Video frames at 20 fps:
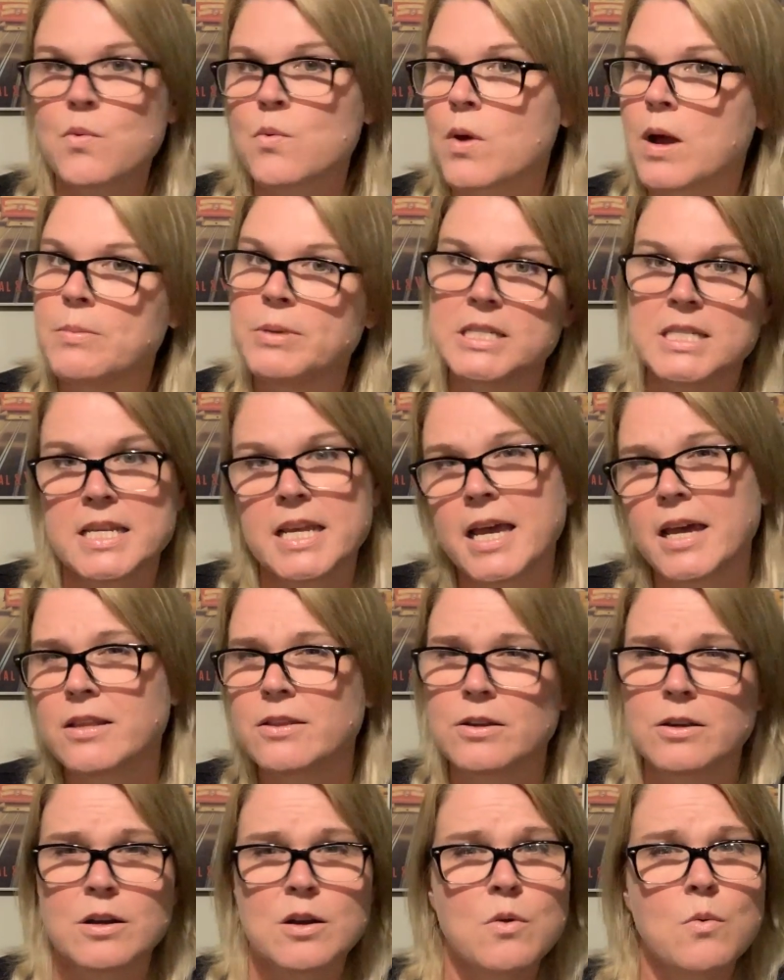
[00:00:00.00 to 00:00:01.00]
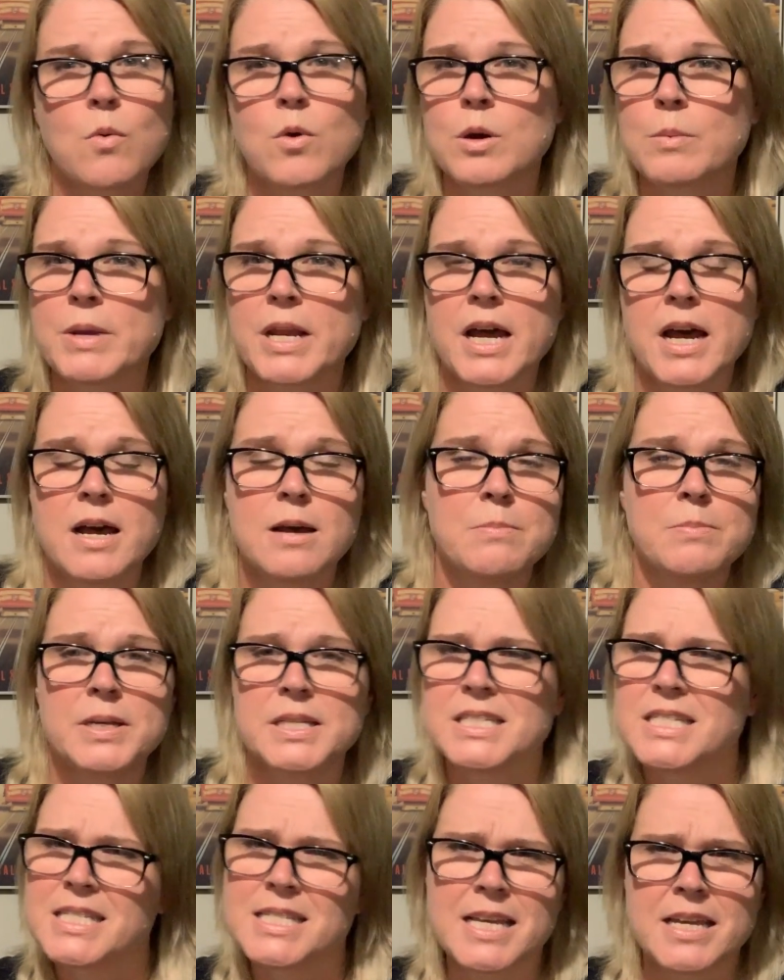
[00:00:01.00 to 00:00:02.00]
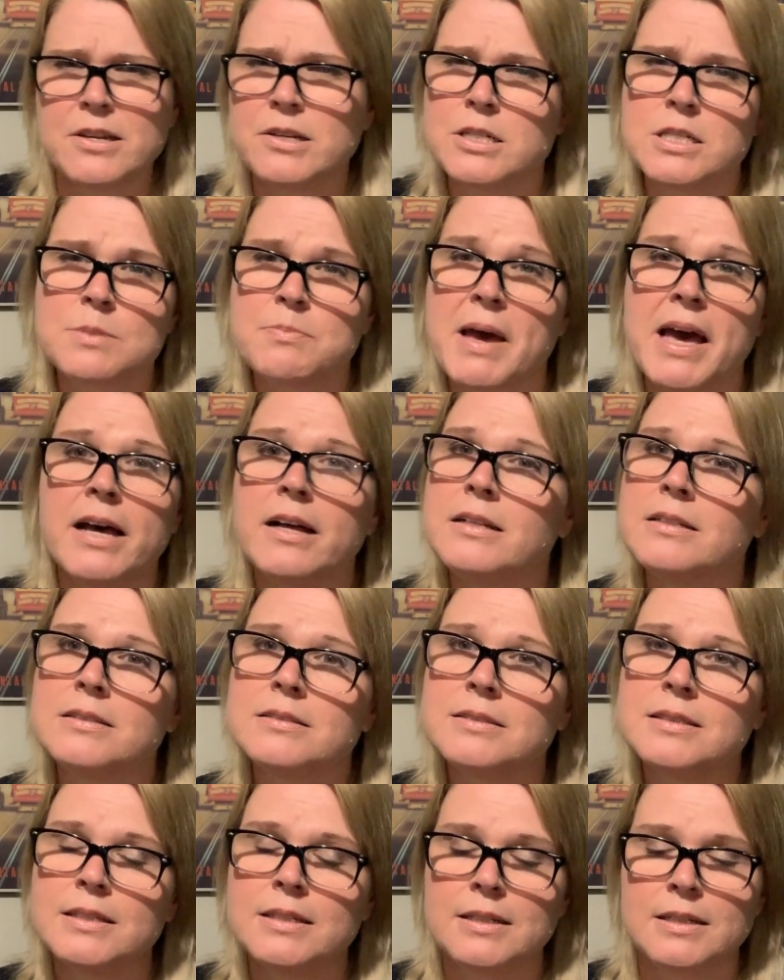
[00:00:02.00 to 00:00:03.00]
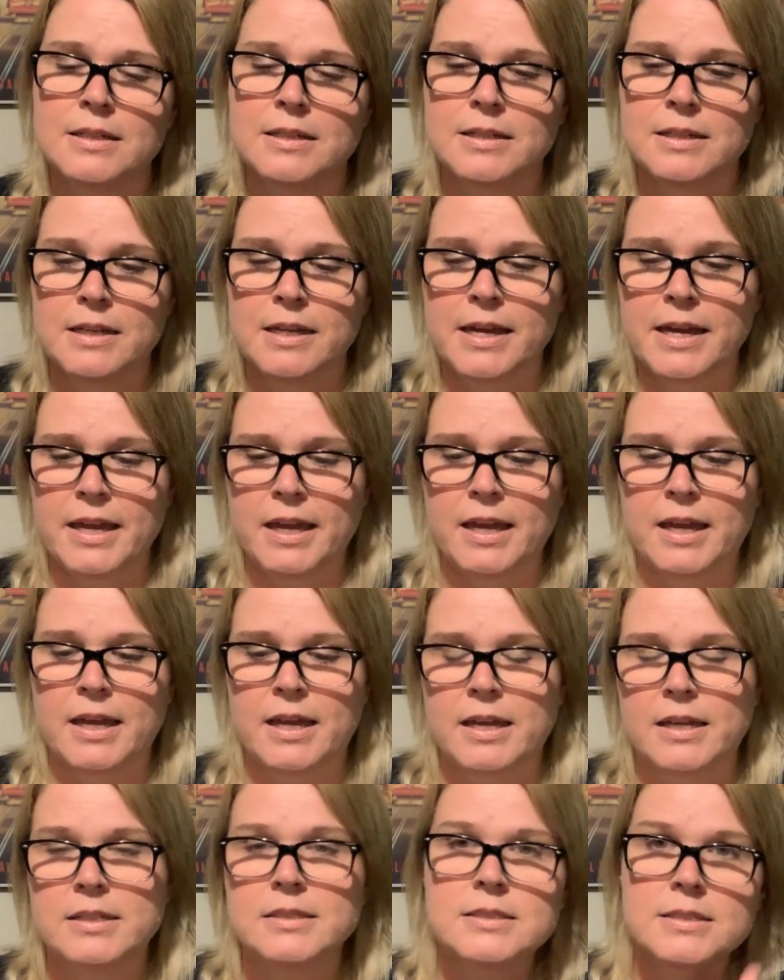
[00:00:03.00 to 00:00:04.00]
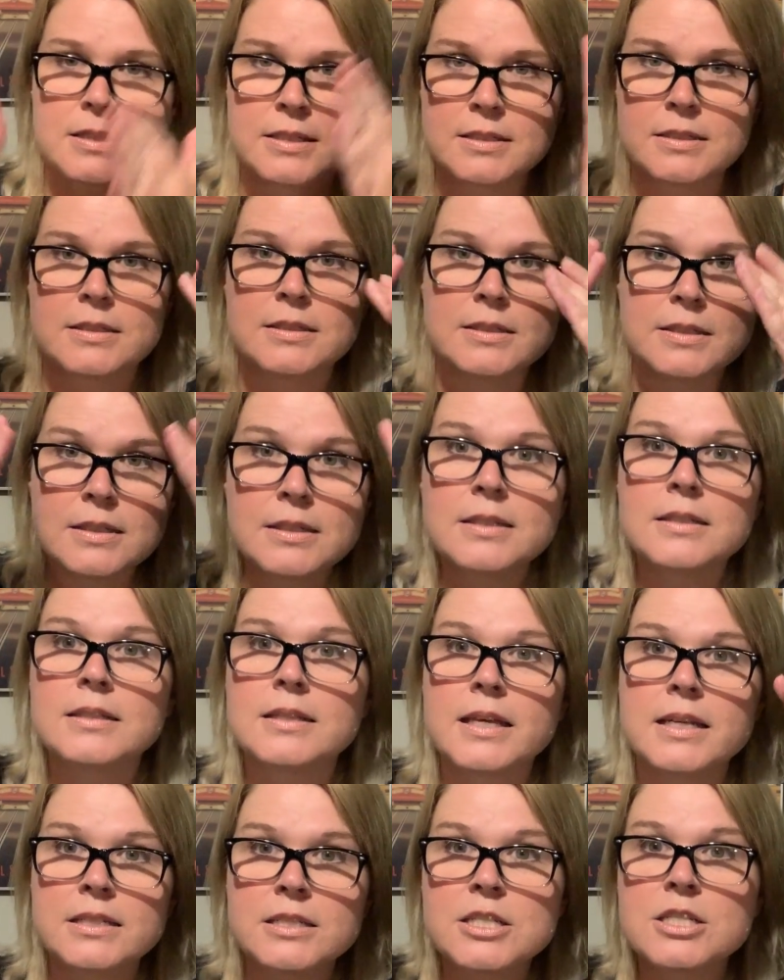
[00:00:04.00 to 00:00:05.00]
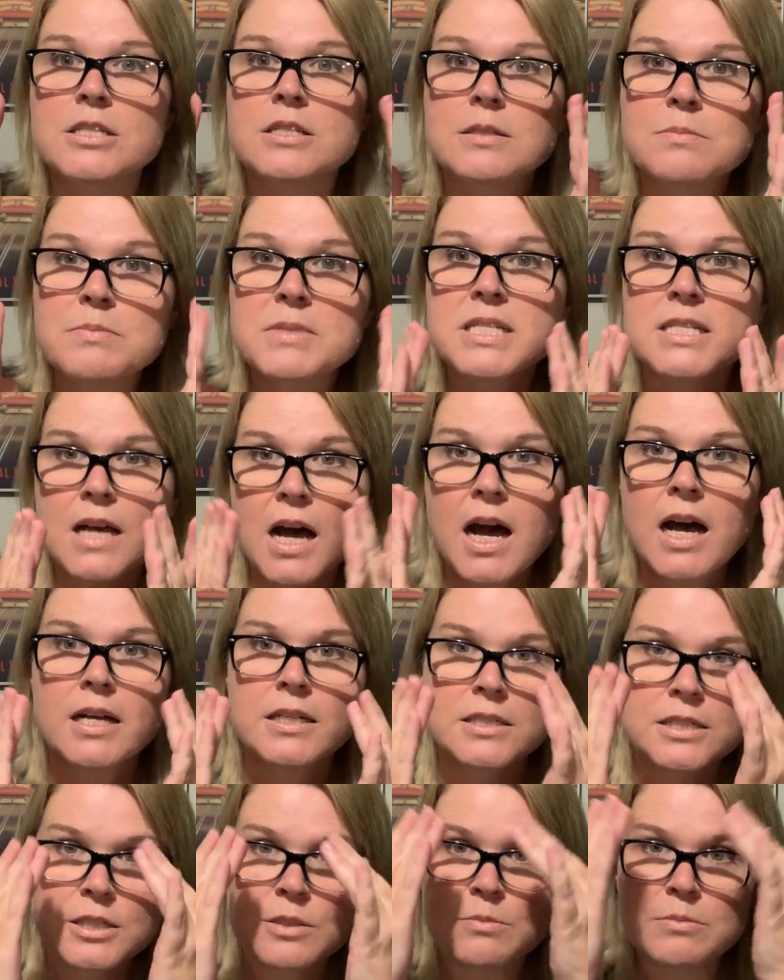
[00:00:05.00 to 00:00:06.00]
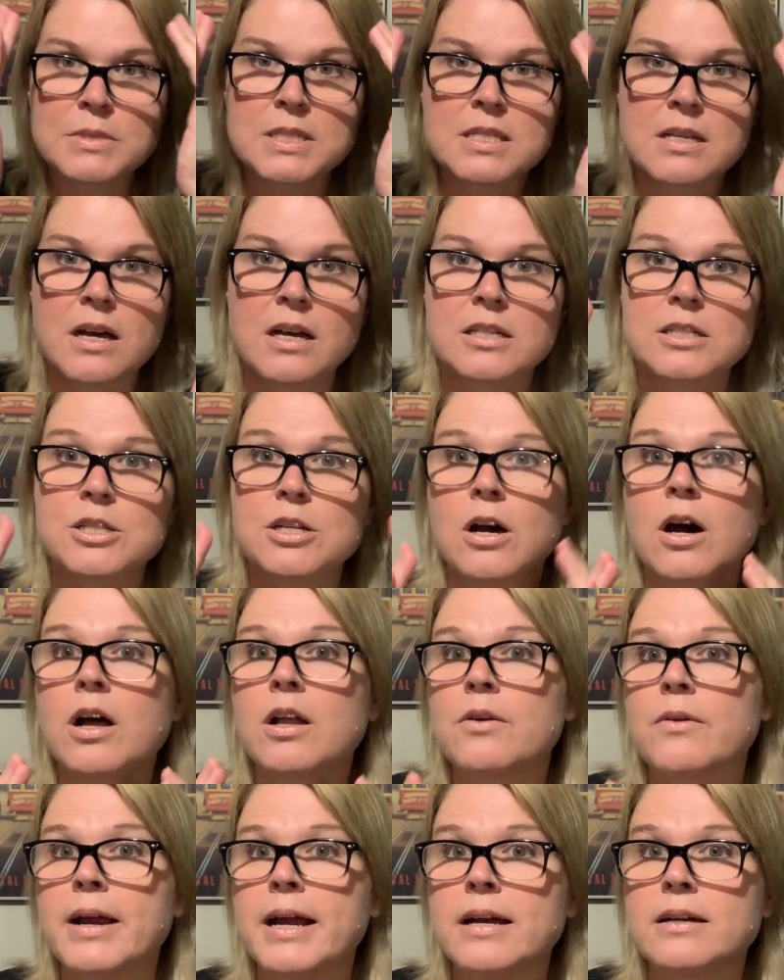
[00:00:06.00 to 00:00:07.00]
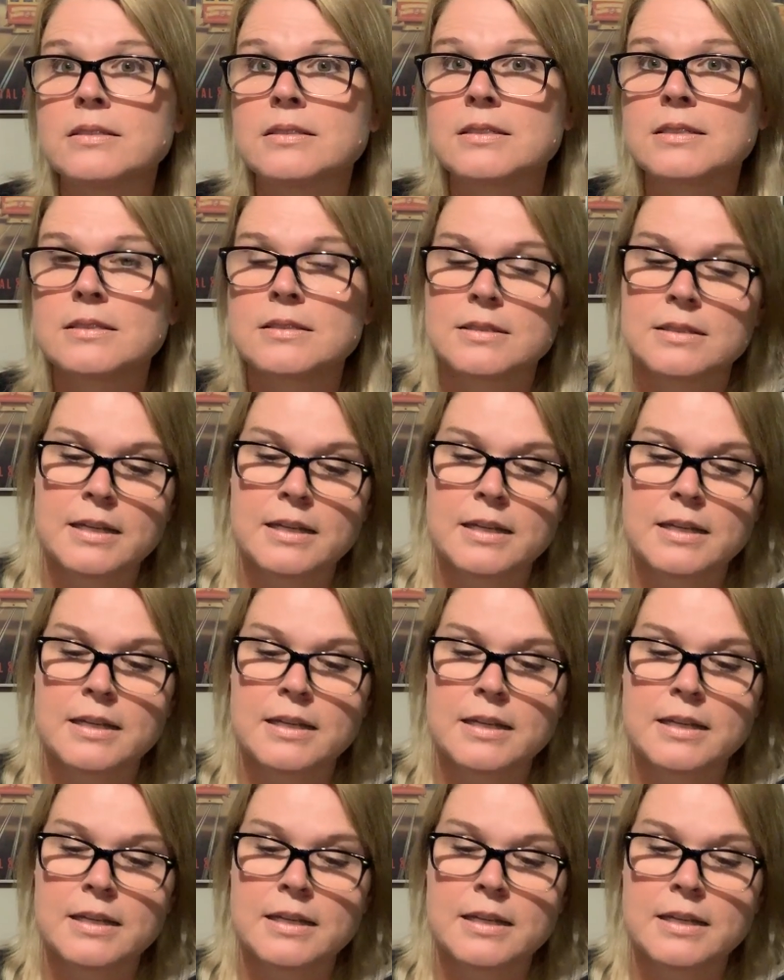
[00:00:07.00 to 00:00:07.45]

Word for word: rub it together, warm it up, say your spell, and then just massage, massage all around.